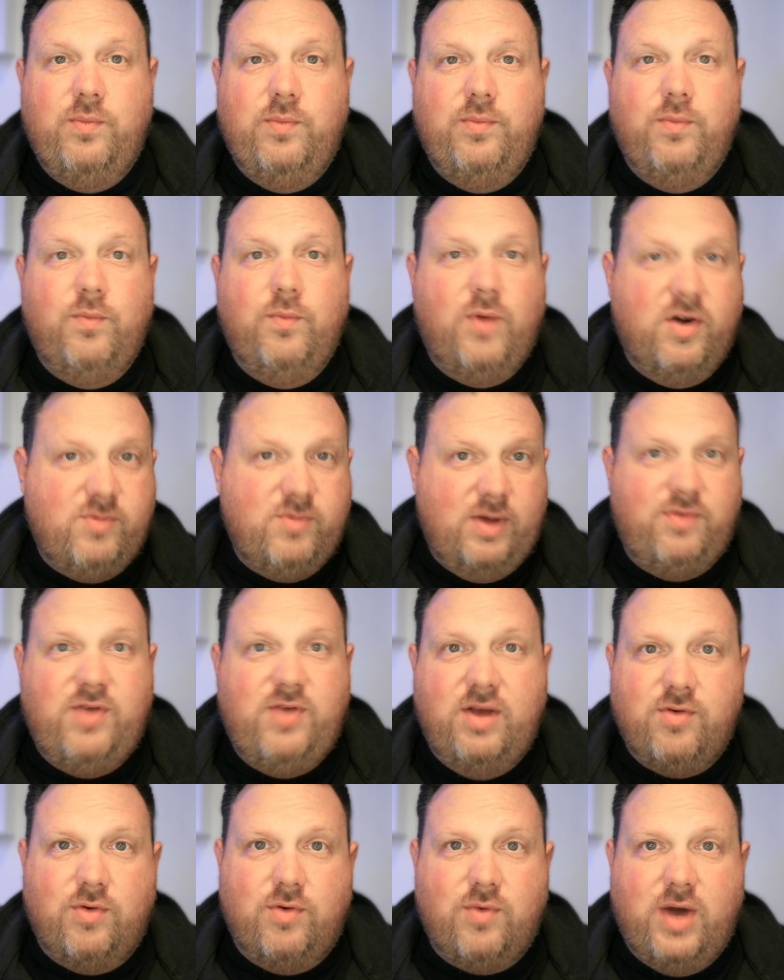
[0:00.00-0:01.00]
one of my
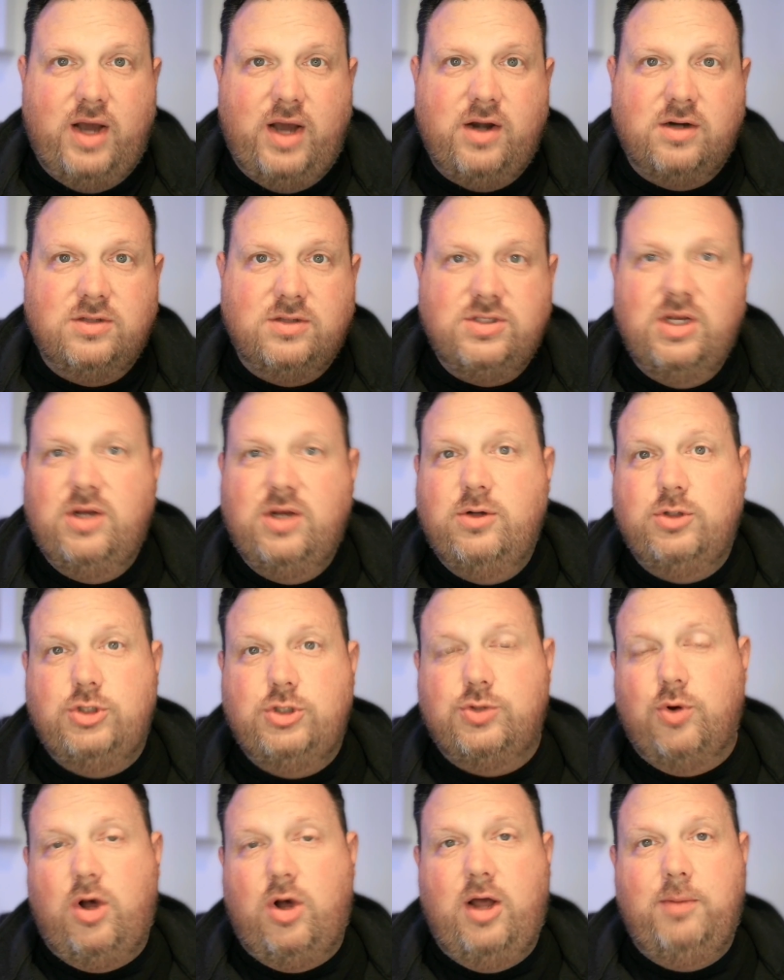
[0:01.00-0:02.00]
favorite writers,
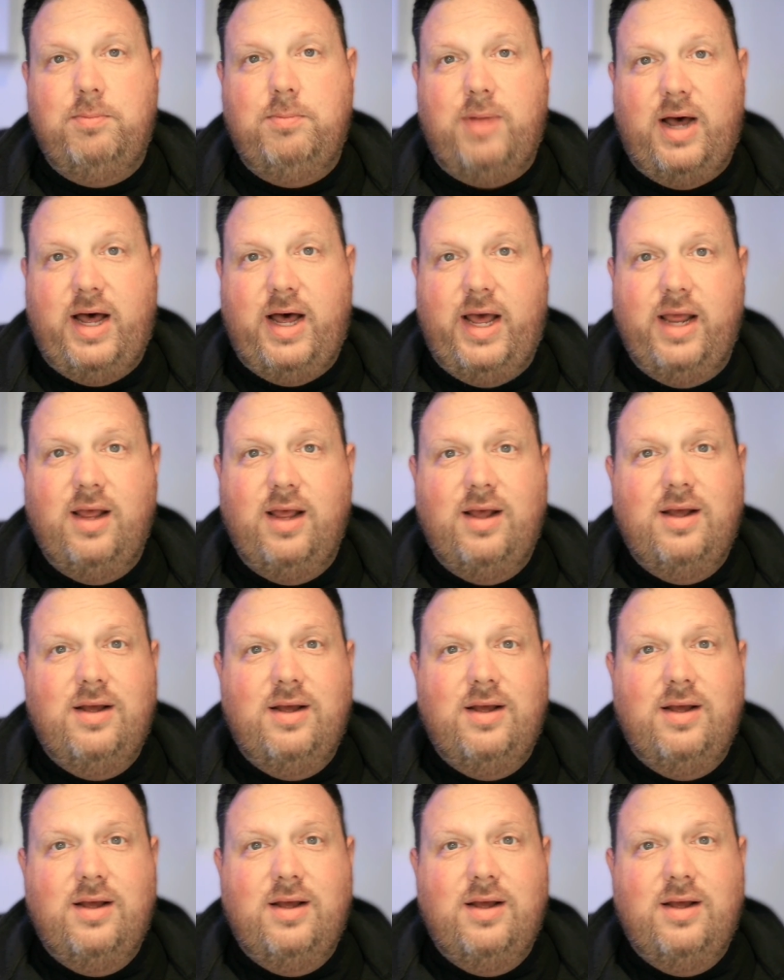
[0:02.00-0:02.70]
drawn by